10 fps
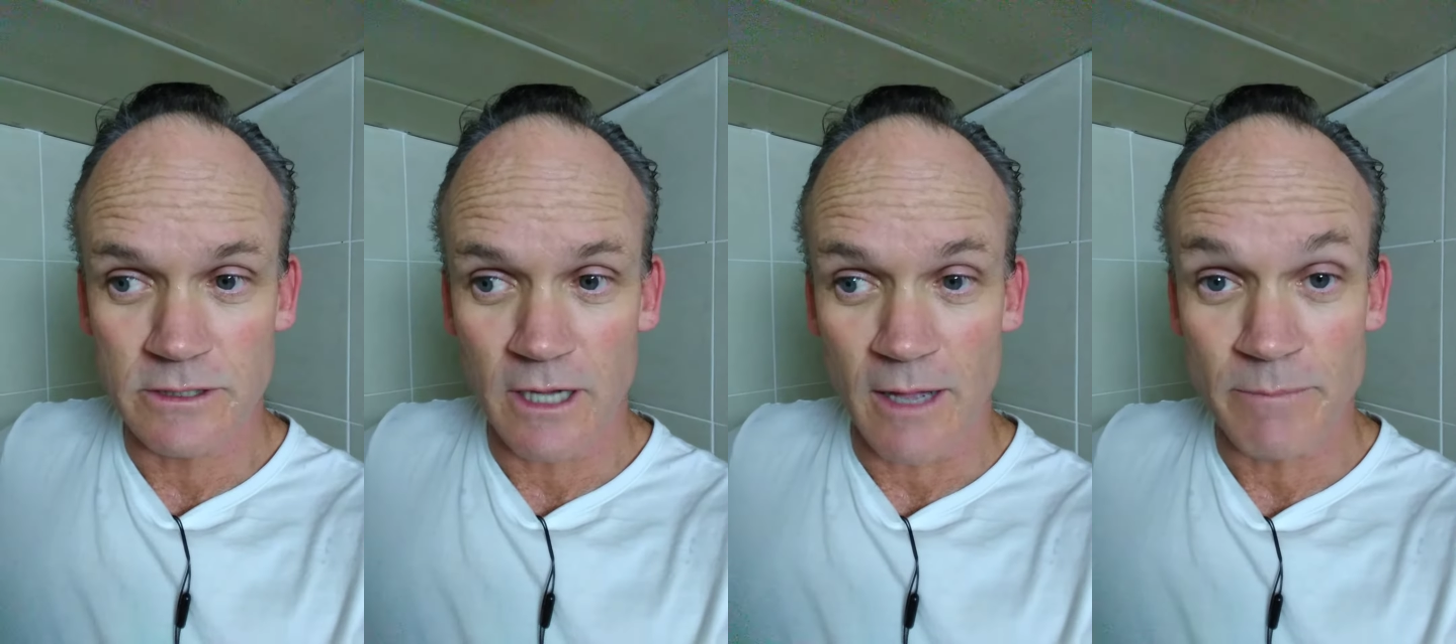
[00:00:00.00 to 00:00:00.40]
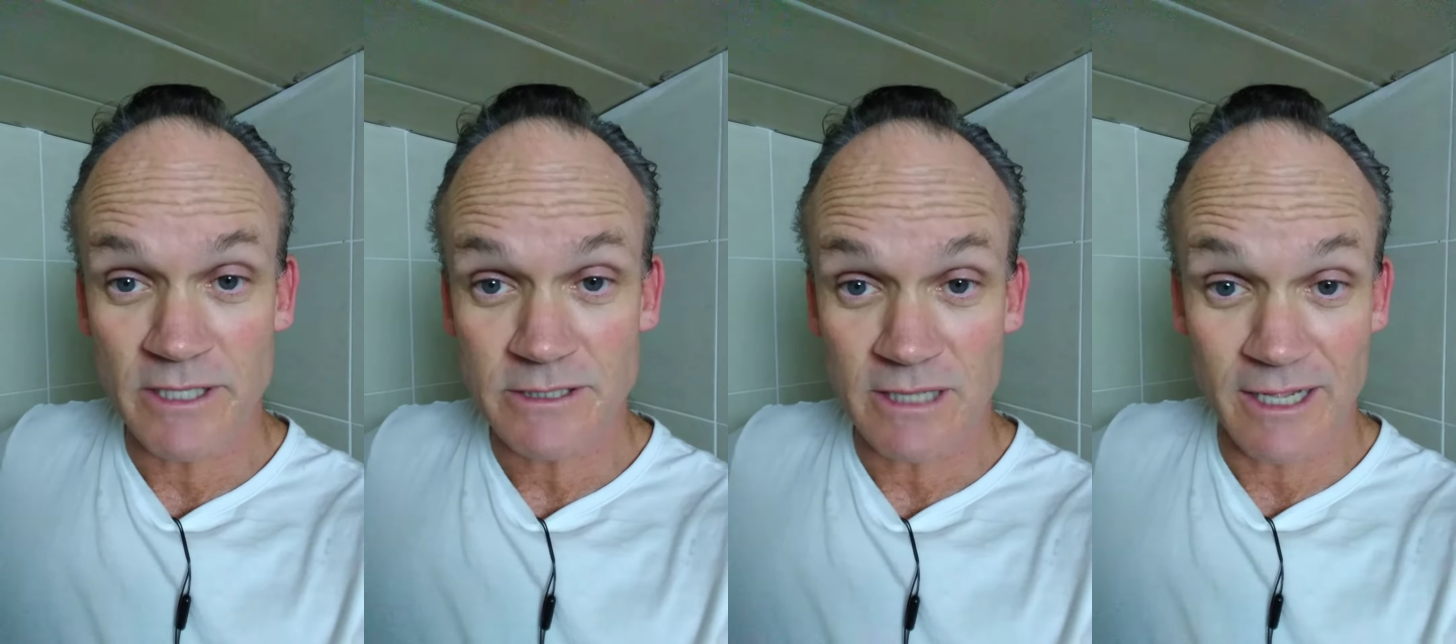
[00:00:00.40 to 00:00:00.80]
I
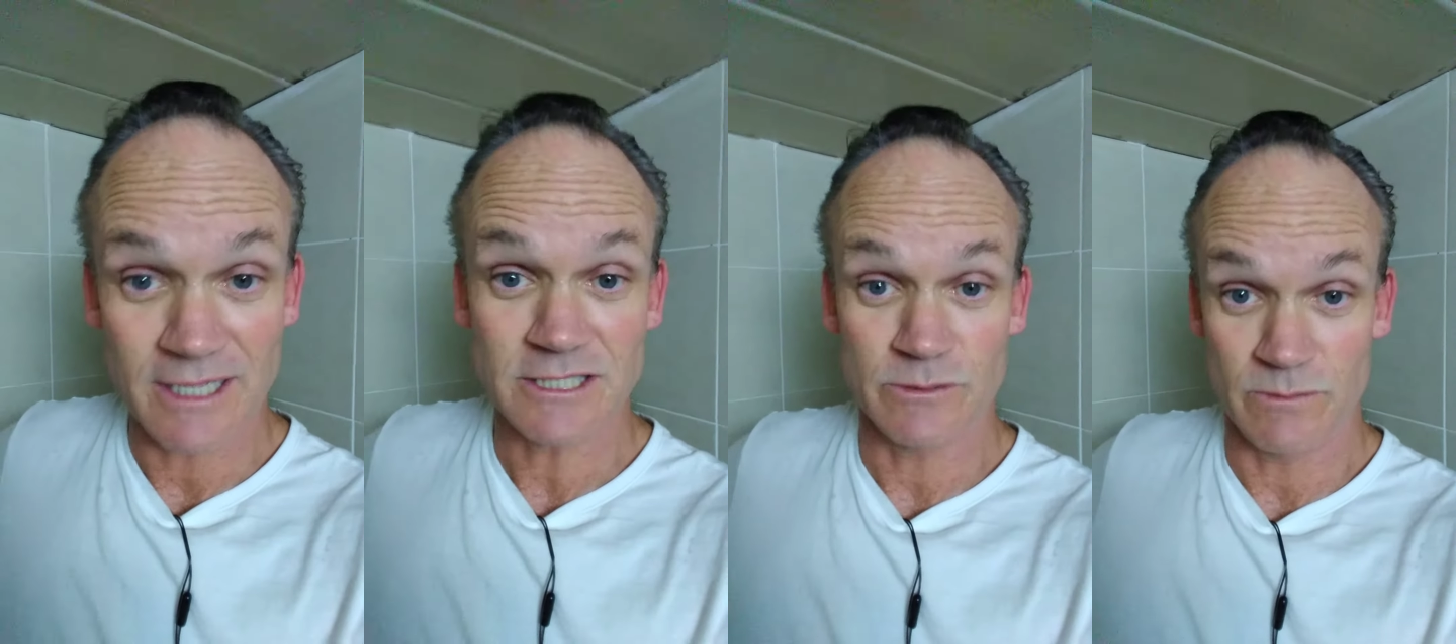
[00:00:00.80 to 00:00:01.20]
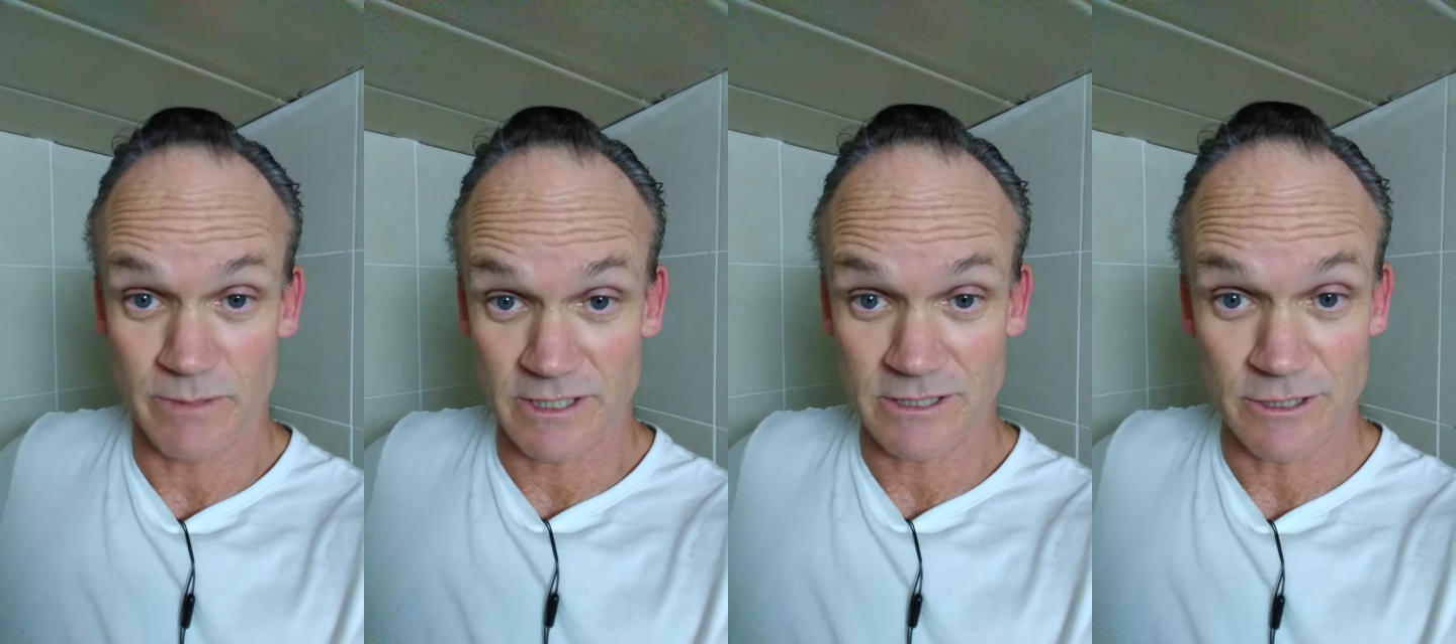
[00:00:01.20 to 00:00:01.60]
guess she would
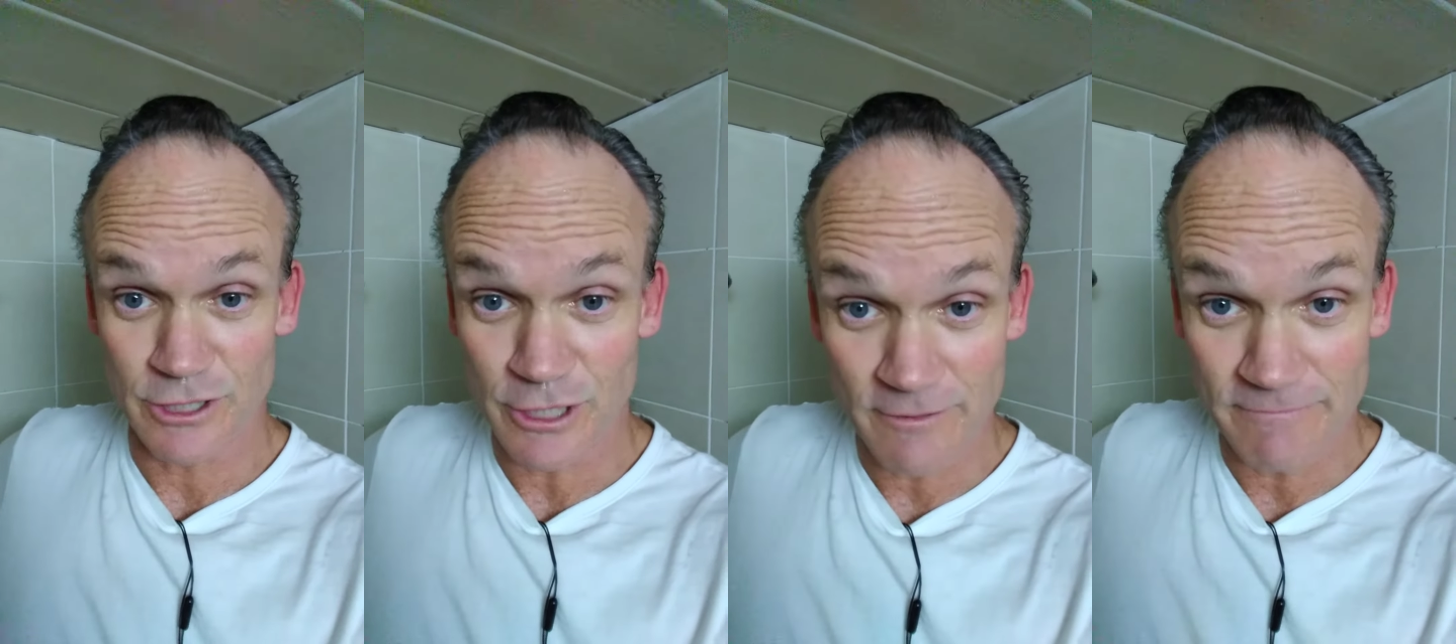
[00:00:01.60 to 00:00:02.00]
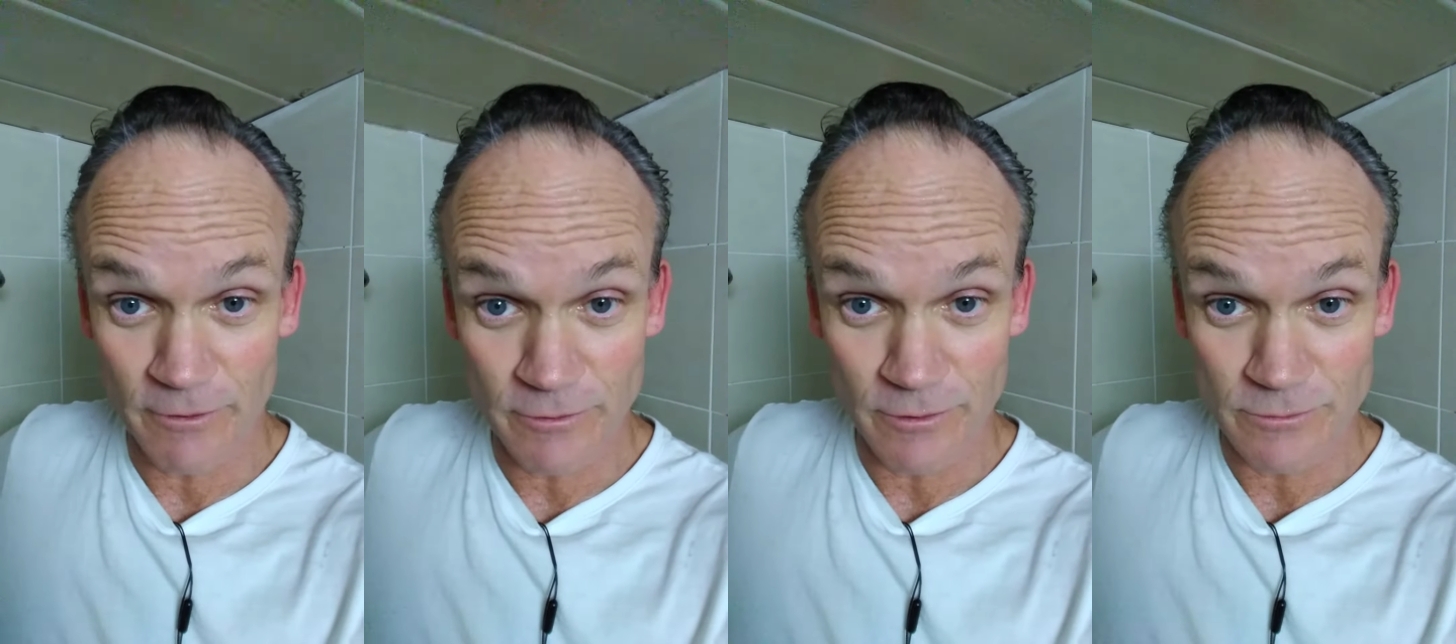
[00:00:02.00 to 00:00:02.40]
basically share
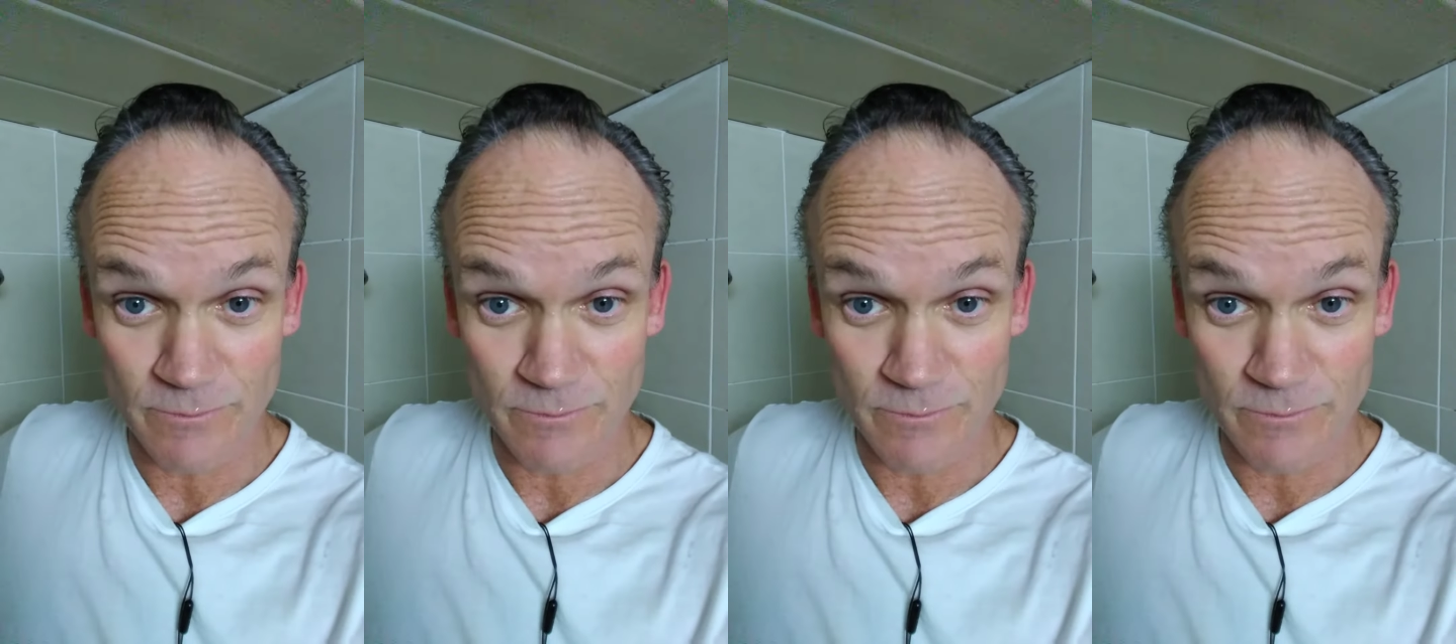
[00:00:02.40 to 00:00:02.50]
photos